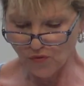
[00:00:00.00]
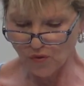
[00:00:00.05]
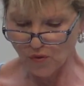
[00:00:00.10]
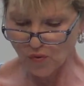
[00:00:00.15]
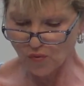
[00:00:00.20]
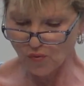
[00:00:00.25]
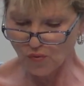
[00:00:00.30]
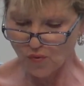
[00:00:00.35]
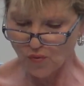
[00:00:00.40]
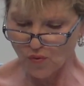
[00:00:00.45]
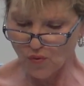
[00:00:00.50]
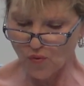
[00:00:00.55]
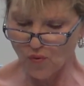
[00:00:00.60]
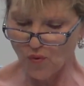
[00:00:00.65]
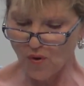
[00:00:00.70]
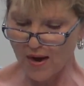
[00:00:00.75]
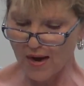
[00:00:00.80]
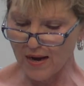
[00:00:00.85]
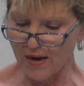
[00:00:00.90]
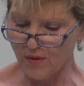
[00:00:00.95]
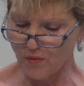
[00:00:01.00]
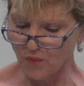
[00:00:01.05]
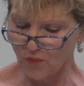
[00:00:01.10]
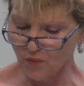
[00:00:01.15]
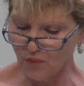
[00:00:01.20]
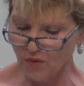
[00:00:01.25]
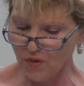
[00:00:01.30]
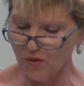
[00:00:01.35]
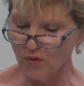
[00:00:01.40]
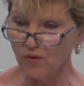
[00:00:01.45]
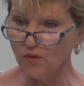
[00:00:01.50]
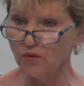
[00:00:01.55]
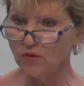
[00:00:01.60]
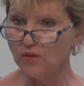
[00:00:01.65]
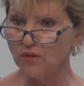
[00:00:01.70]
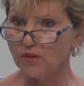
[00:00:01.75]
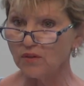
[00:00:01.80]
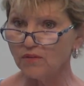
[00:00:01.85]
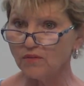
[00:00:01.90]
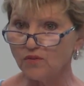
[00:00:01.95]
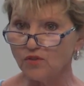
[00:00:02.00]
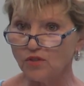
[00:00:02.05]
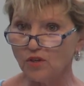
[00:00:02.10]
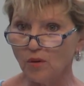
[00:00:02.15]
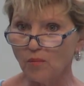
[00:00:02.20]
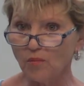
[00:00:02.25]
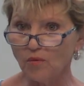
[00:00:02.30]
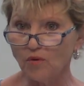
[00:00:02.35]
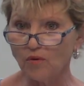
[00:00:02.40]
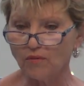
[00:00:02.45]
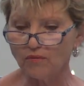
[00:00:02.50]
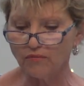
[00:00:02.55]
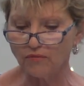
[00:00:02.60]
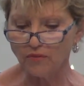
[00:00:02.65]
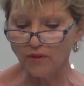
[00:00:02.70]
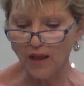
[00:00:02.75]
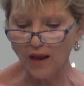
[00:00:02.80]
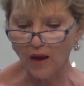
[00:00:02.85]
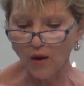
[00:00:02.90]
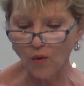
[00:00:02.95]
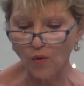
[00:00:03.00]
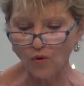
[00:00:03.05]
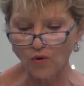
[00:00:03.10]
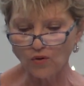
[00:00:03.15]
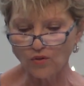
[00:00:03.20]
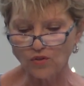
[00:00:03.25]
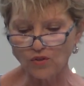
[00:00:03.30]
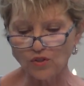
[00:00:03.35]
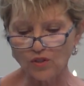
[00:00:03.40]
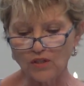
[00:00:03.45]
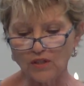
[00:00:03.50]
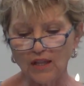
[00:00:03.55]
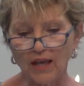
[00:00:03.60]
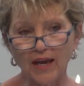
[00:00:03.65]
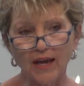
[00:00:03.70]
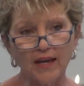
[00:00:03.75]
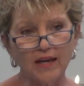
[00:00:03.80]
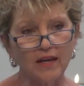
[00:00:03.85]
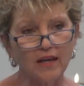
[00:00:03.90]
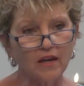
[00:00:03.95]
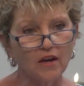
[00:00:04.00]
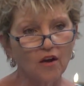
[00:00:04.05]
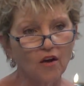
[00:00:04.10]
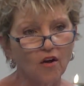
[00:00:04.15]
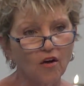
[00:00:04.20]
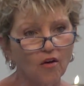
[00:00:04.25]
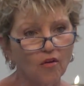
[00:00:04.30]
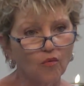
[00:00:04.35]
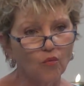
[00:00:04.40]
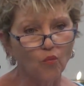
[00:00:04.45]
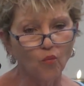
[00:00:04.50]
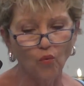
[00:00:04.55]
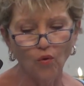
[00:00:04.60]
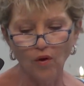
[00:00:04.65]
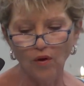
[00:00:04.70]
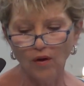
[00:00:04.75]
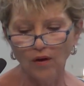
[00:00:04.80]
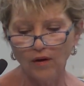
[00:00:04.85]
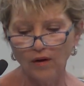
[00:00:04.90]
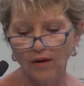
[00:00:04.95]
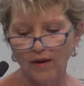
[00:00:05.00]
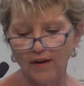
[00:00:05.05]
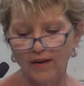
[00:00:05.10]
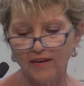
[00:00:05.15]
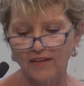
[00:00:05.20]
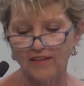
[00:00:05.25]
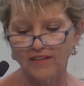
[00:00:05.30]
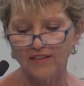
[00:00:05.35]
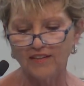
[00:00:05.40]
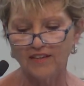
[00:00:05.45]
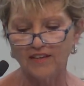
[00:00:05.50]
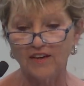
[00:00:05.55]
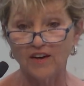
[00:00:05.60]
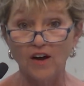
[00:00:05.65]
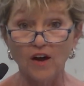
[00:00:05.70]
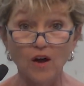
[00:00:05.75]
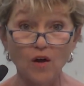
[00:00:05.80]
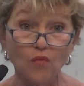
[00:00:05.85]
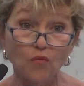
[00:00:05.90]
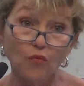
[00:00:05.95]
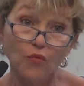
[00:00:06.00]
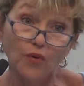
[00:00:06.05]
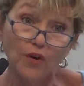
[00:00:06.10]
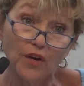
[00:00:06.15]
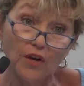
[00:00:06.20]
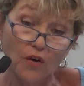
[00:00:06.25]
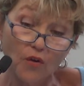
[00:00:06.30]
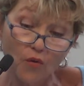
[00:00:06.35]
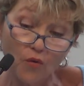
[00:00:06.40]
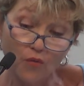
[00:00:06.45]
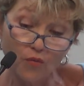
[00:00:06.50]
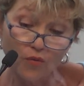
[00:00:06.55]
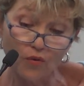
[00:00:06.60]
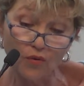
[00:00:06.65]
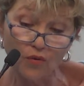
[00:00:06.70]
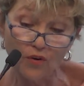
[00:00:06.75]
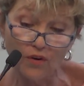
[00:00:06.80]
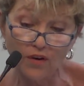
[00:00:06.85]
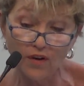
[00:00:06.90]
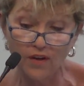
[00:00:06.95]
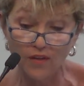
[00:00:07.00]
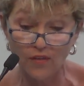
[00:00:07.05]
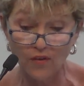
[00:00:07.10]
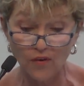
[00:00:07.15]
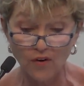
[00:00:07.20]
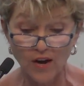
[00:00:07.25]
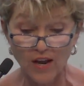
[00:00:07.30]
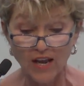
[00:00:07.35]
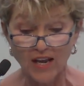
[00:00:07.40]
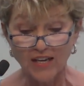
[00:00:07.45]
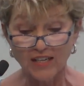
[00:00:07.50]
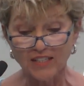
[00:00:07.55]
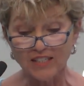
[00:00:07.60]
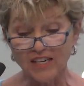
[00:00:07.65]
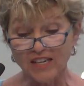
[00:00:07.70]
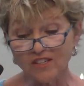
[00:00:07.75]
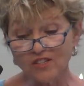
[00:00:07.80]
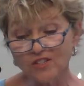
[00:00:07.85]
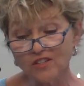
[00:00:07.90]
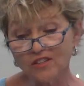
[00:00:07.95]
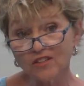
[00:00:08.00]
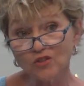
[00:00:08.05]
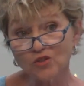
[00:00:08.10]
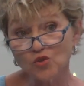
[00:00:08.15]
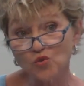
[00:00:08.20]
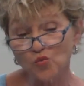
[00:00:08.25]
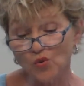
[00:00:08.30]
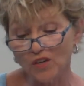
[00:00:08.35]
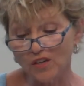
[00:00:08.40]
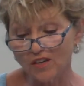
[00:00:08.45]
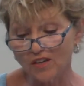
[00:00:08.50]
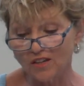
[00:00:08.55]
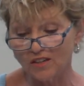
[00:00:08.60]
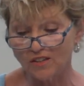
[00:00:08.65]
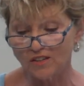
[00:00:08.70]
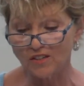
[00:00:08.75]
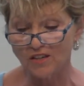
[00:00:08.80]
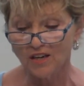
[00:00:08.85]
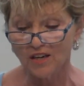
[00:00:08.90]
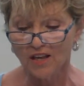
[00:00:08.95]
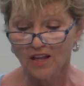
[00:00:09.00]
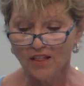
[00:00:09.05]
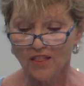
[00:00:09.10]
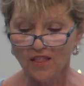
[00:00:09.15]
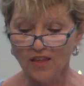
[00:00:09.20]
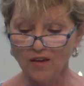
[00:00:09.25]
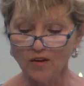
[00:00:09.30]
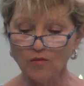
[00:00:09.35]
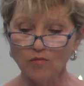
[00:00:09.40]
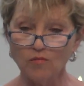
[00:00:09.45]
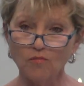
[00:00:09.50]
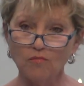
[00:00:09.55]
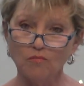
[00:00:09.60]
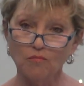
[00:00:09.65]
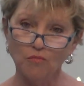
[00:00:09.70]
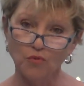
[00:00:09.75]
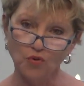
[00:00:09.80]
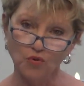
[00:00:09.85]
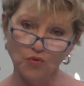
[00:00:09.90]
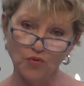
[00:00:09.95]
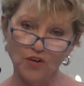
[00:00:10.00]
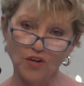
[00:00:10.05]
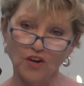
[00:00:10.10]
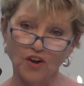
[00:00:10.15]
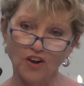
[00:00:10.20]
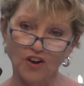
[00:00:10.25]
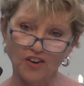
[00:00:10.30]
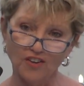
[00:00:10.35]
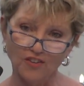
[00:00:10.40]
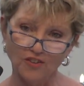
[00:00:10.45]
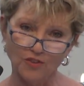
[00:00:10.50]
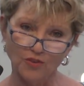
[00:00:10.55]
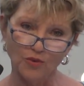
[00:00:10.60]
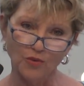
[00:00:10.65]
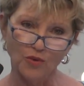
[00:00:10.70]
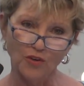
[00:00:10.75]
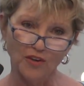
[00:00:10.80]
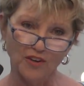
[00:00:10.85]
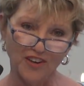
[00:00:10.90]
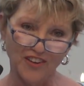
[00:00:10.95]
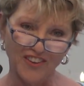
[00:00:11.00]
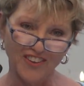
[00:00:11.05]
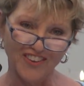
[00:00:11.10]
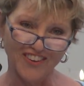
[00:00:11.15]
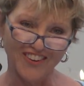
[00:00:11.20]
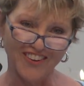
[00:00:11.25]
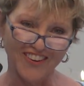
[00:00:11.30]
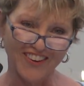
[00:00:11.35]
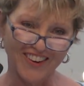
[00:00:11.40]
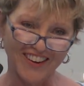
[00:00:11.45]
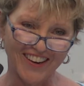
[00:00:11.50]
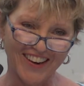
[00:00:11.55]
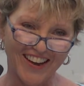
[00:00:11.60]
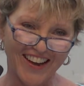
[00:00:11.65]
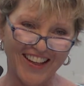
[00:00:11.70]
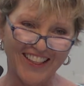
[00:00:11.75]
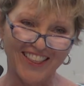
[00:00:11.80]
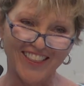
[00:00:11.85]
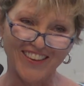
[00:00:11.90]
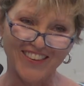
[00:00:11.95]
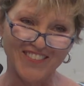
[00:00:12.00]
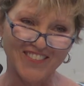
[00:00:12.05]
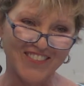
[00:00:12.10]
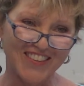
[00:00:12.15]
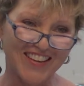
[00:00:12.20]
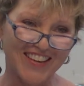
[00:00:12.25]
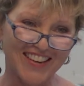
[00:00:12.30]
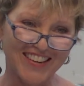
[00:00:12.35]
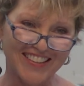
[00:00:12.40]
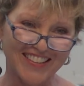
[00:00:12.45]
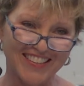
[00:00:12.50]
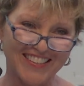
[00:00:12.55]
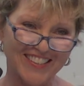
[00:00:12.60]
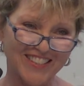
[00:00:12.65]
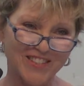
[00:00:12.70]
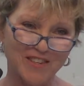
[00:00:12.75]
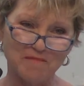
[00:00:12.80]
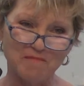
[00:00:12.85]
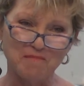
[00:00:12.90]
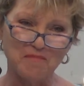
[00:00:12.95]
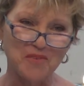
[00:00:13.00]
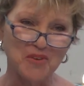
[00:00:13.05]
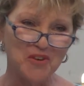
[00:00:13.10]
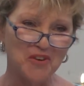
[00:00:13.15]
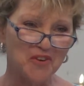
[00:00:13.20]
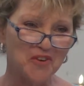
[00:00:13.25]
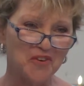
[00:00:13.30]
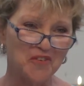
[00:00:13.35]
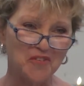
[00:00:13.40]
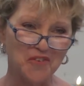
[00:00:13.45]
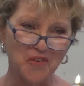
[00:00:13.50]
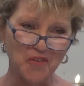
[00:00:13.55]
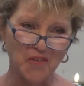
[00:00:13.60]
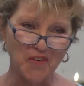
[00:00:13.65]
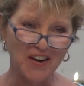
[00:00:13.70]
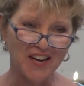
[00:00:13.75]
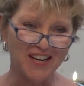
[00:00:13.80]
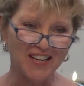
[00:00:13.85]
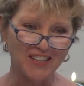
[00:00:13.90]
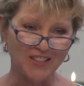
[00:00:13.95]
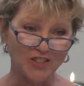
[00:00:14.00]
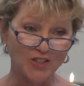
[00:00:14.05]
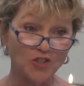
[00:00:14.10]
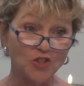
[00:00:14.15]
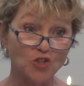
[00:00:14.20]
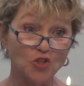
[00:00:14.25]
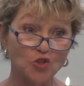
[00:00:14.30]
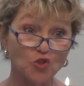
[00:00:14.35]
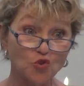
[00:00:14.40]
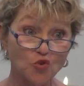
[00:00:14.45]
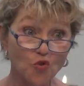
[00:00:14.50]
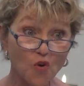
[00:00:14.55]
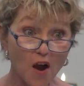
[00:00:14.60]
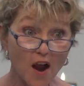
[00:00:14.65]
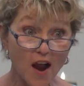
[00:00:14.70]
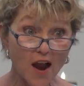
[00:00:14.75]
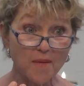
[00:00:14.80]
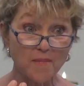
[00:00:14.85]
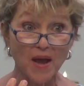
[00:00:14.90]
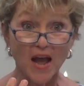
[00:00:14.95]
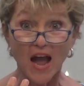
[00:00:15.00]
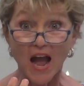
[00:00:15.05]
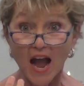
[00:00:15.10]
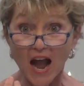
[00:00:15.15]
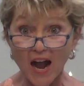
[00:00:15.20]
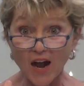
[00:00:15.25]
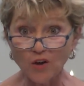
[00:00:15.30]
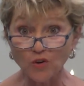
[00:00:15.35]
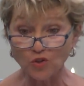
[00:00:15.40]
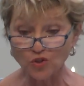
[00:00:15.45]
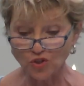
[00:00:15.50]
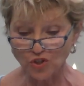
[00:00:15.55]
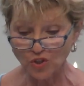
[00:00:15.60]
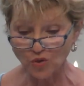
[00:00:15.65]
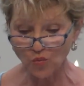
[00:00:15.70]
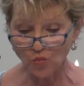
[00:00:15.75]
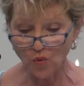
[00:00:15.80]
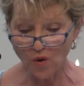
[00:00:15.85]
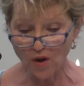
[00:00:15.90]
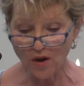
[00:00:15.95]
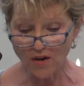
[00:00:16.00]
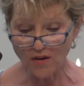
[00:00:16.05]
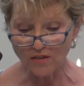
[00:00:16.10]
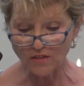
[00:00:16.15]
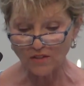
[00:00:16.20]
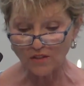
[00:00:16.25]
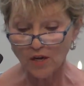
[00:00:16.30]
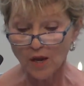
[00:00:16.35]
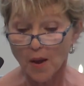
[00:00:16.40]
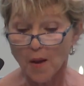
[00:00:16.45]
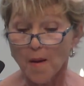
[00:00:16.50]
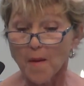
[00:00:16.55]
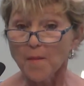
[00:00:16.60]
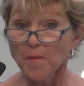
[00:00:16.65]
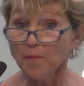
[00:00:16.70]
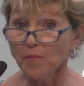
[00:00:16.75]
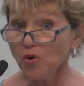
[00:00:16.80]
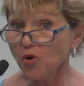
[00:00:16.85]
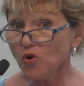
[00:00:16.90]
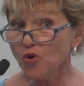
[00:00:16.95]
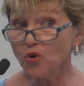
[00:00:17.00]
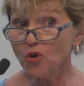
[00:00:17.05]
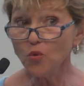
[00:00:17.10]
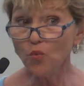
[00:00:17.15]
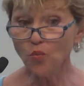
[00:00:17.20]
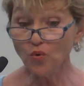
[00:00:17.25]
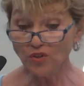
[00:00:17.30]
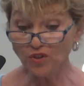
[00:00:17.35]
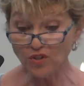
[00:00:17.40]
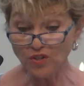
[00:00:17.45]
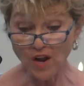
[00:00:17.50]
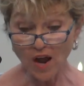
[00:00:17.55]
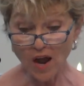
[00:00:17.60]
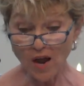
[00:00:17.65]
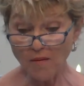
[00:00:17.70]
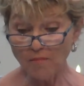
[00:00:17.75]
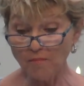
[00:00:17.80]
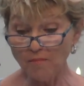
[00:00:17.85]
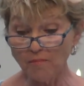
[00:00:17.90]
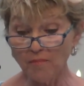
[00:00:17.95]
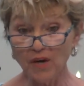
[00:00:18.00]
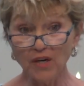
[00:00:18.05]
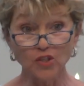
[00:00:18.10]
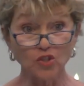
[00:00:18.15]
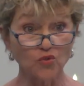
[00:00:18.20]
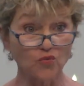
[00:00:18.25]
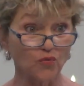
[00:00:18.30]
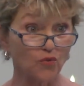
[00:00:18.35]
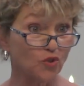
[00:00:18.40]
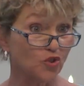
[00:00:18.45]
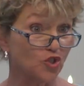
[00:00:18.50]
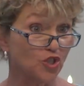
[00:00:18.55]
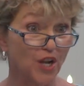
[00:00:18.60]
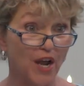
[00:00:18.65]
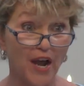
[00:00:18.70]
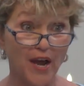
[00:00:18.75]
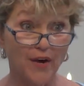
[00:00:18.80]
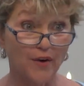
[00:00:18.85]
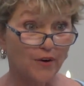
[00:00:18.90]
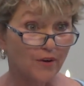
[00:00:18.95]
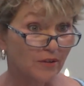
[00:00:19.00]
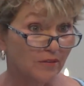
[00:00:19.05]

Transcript: through a field of summer flowers, lighting on one idea, hovering over another, tasting its sweetness, then moving on to another. I love that. Just a beautiful way to describe how she was. Myrtle was not much for chatter.